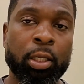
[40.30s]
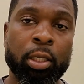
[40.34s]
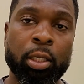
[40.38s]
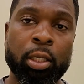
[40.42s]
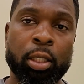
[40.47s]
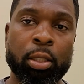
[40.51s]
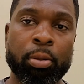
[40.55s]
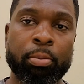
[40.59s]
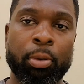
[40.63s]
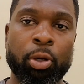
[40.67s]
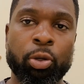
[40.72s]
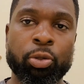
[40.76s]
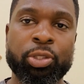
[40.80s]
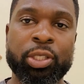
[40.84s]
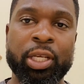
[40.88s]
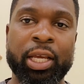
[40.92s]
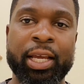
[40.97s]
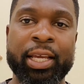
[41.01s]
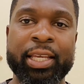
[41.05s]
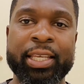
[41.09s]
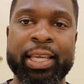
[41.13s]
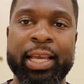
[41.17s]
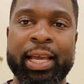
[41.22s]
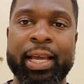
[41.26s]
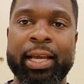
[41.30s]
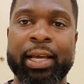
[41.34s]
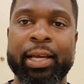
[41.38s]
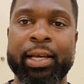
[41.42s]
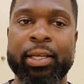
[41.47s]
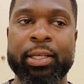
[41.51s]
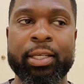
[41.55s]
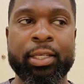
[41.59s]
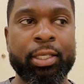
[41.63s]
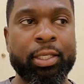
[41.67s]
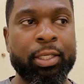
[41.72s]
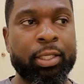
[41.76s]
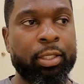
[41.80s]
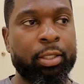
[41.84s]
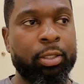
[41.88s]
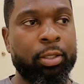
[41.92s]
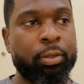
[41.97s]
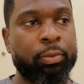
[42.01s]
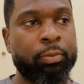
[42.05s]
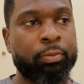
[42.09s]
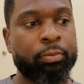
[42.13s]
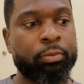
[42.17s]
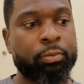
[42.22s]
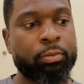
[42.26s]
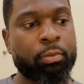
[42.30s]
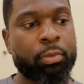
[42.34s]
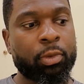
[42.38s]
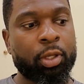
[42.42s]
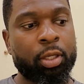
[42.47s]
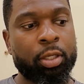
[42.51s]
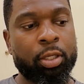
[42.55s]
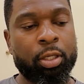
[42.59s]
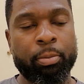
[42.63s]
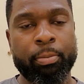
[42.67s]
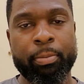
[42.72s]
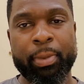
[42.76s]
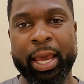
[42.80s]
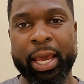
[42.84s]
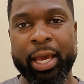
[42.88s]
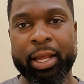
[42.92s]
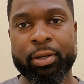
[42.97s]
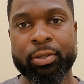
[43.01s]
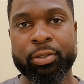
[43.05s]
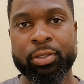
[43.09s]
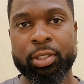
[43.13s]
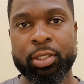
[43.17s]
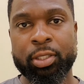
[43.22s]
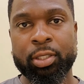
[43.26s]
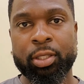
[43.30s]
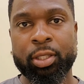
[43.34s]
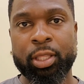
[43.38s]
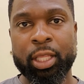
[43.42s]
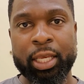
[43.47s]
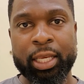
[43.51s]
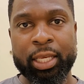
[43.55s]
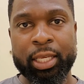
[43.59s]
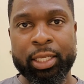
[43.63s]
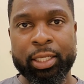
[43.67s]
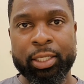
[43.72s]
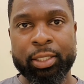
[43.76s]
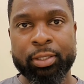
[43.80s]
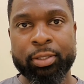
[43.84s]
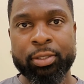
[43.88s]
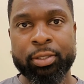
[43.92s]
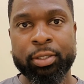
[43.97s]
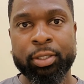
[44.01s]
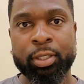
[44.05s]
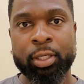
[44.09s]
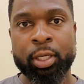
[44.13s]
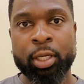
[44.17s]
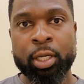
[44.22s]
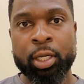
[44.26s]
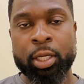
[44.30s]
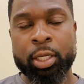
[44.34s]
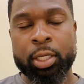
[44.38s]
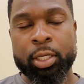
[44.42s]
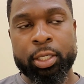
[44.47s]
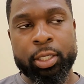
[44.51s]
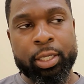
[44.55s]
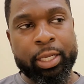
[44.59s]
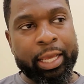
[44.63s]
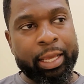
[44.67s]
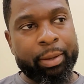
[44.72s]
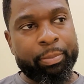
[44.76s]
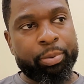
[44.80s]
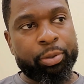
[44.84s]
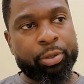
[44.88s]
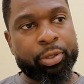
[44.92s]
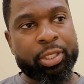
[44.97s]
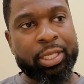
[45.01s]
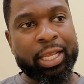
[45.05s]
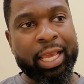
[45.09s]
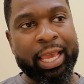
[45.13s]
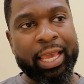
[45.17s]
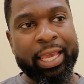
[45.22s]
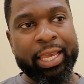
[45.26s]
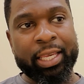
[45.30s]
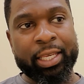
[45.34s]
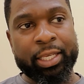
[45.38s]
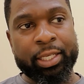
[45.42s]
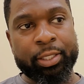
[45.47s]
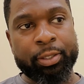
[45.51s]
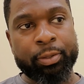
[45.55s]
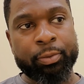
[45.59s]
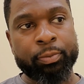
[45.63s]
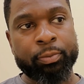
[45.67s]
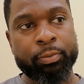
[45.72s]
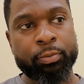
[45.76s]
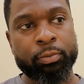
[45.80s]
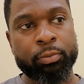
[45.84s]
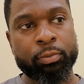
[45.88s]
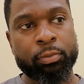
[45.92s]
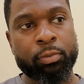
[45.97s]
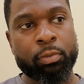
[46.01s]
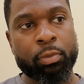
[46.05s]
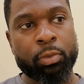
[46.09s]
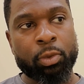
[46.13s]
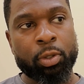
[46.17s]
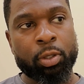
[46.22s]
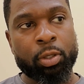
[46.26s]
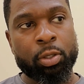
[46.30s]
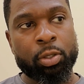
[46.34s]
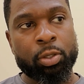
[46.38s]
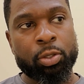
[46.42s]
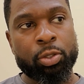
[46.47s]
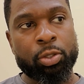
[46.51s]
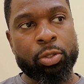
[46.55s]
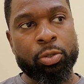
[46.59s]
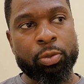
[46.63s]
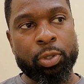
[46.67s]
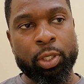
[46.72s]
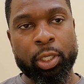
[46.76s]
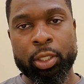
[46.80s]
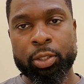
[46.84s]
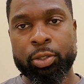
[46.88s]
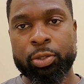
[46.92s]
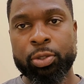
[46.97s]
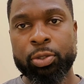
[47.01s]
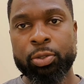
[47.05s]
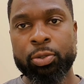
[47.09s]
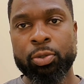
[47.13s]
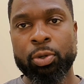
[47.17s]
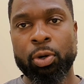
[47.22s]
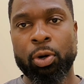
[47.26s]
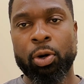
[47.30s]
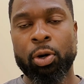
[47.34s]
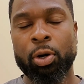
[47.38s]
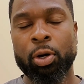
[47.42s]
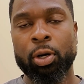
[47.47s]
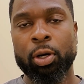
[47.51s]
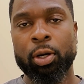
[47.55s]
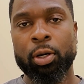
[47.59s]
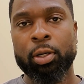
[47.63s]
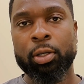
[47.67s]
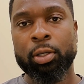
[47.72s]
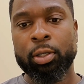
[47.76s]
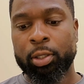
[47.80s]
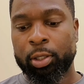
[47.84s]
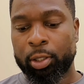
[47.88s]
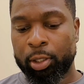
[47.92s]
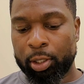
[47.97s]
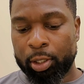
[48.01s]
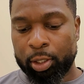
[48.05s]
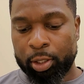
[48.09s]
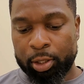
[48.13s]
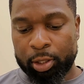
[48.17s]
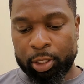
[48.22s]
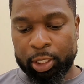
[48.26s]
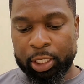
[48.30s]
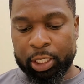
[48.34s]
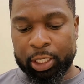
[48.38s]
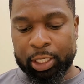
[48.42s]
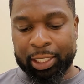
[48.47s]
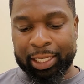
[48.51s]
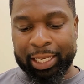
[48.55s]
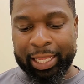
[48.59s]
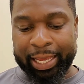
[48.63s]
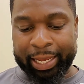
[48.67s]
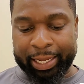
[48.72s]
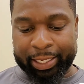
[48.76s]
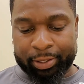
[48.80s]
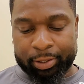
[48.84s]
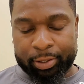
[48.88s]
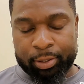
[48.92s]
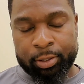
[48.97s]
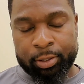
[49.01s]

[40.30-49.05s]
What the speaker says: of the Most High Yah in the matters of the things that pertain to us who are the elect.